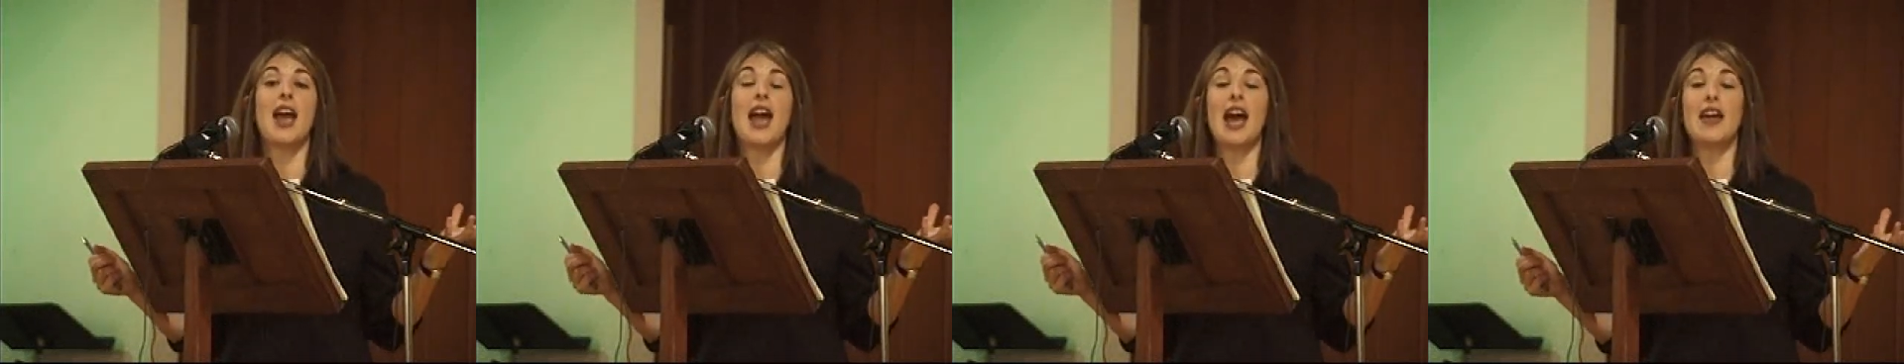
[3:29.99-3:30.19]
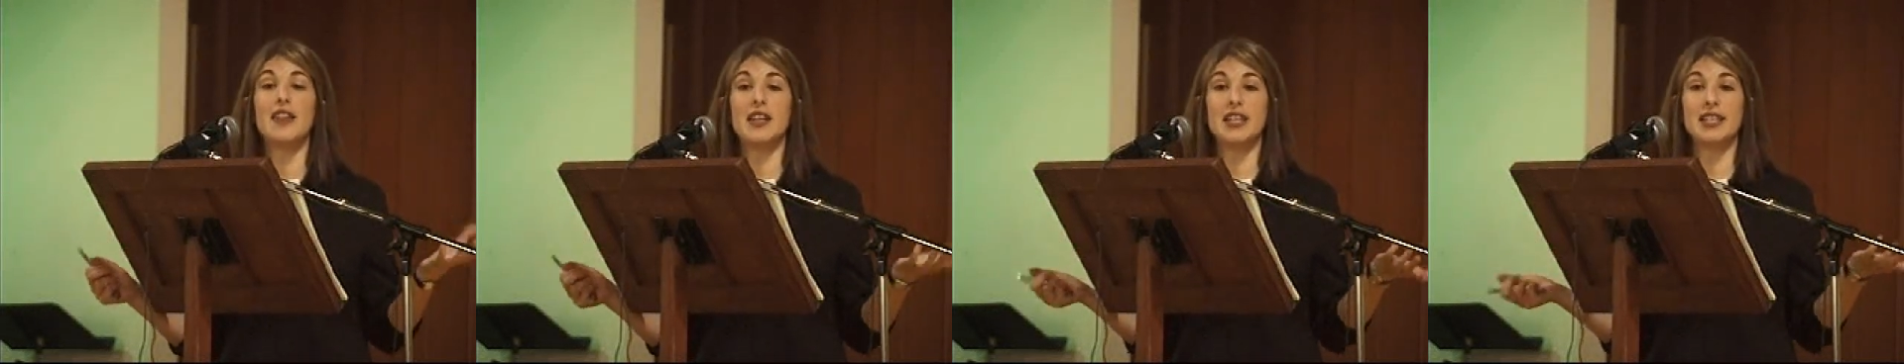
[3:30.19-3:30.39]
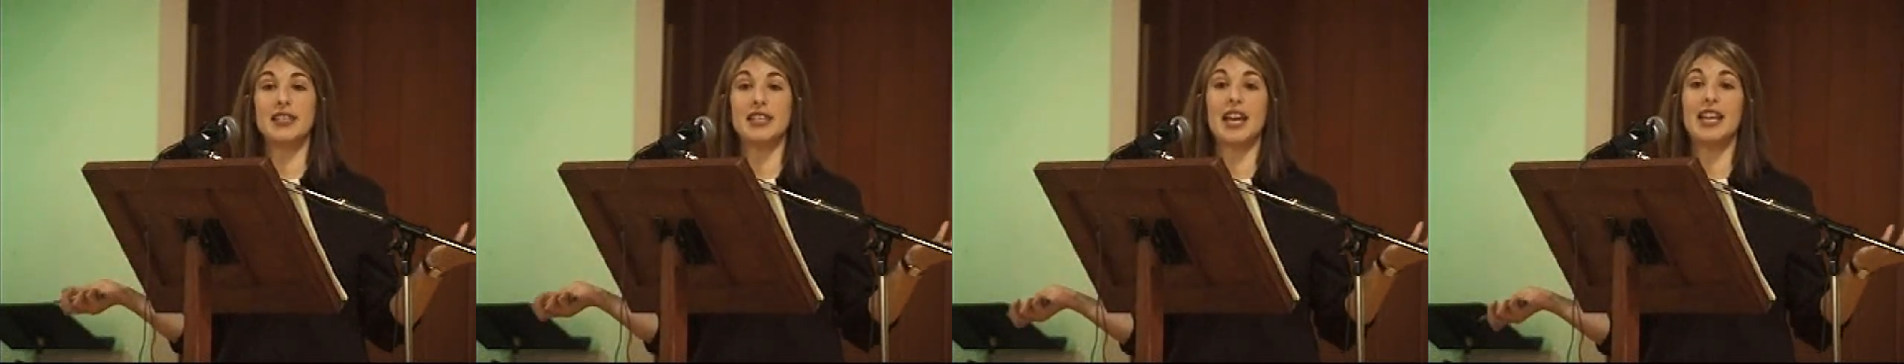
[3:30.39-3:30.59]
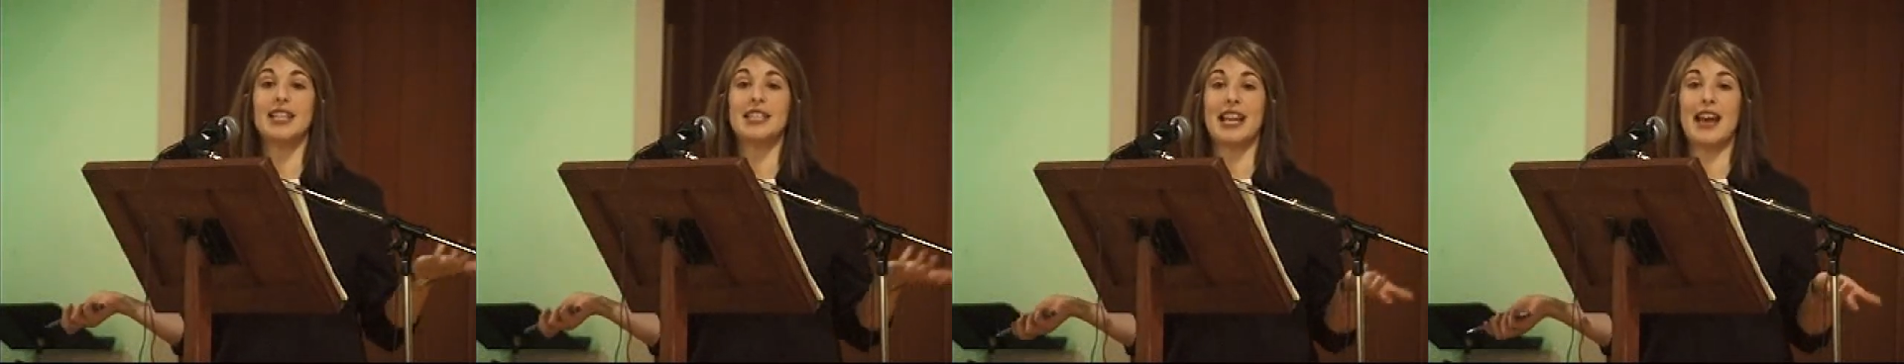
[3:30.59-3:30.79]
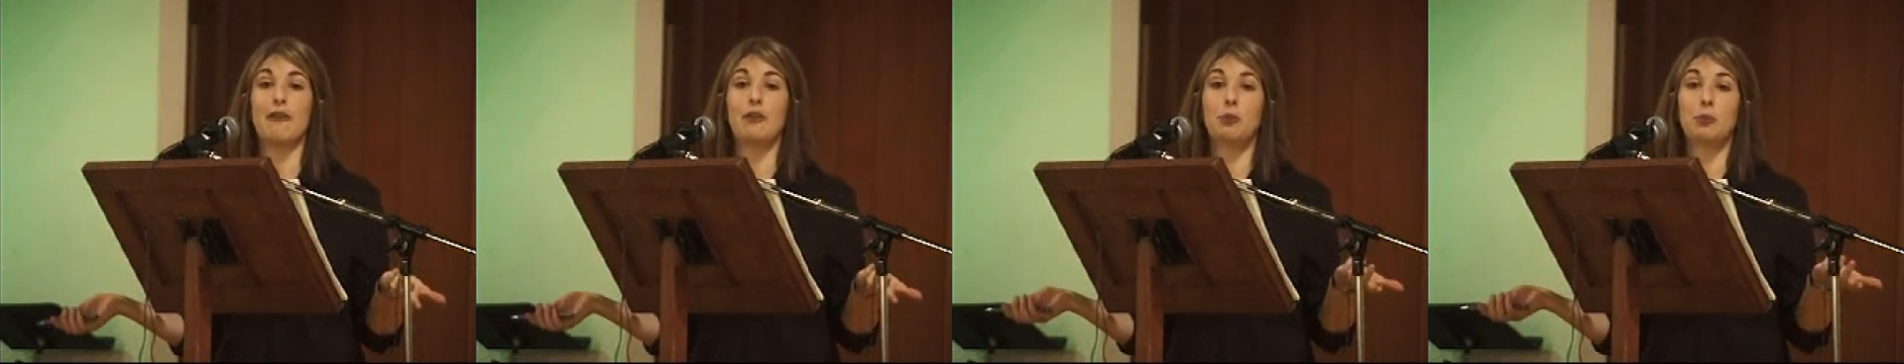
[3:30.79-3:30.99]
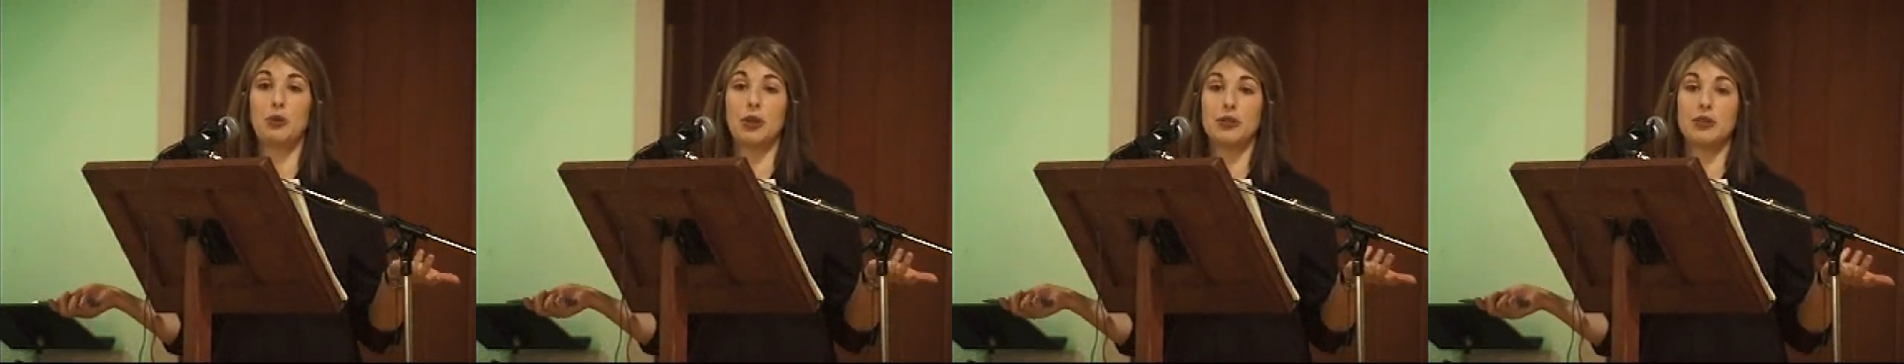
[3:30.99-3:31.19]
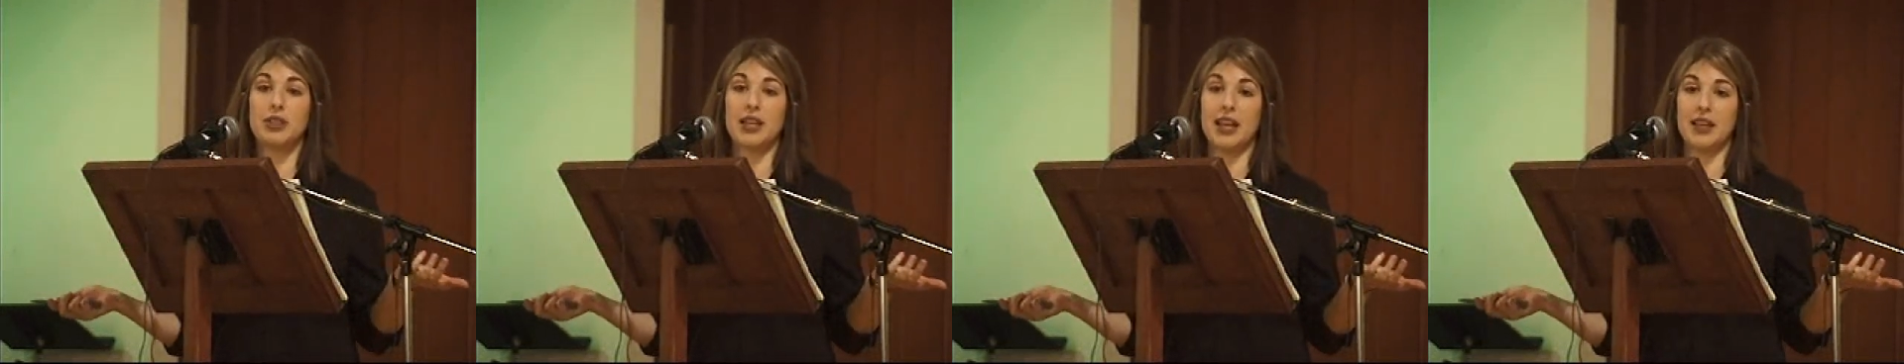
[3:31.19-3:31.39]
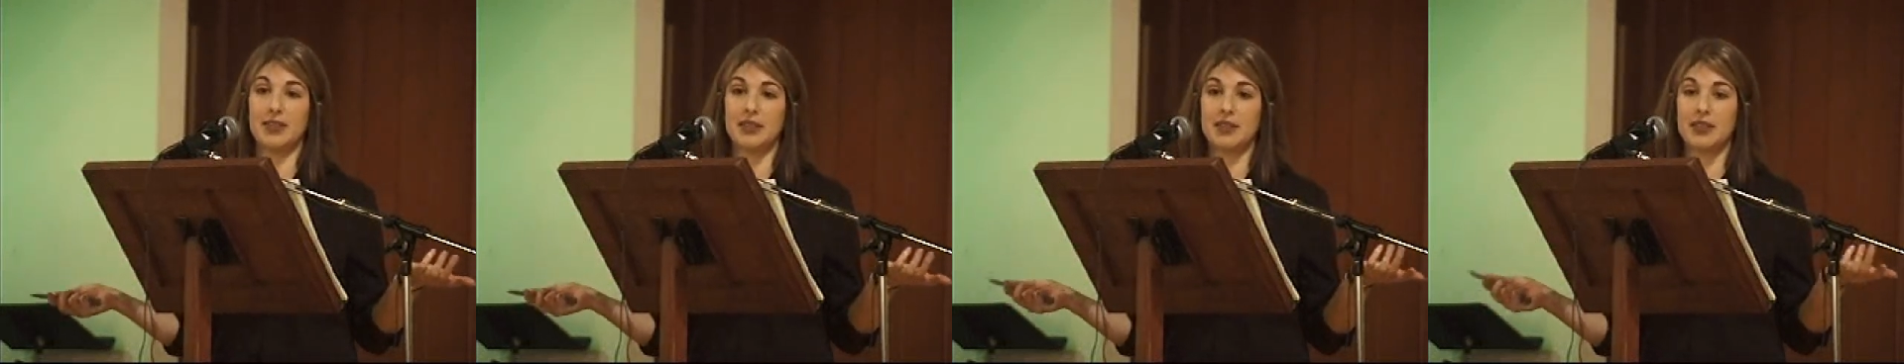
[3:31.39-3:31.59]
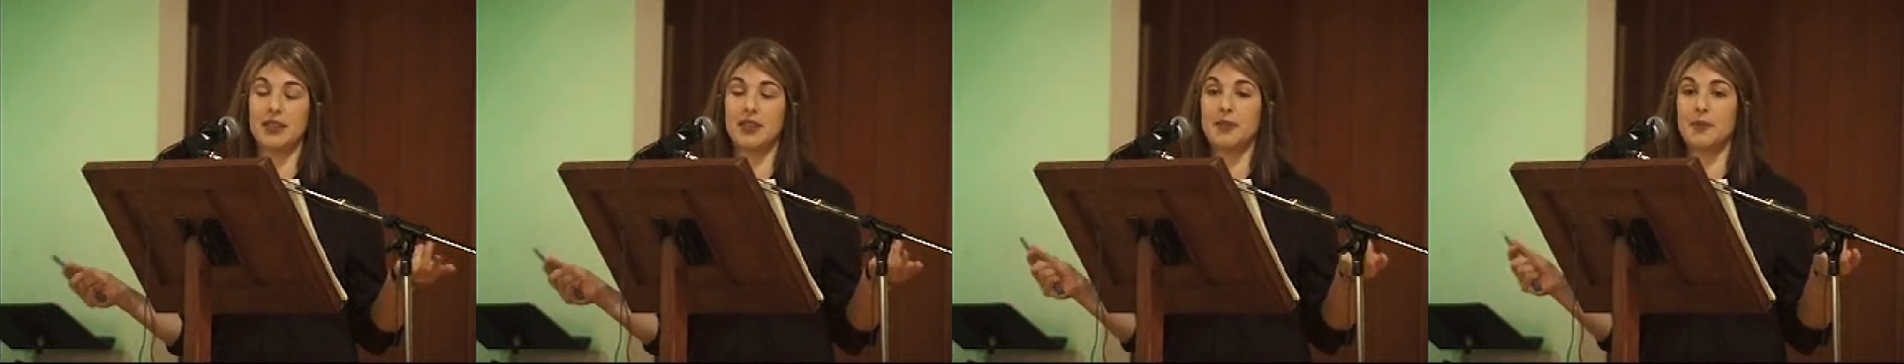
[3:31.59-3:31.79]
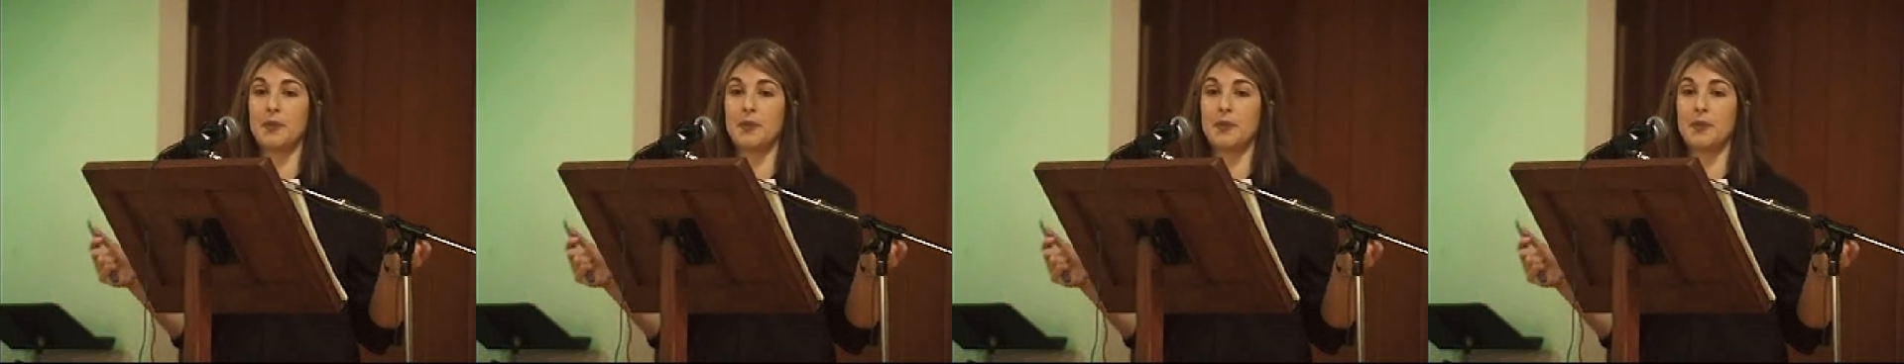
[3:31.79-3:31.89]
and they decided to have a protest.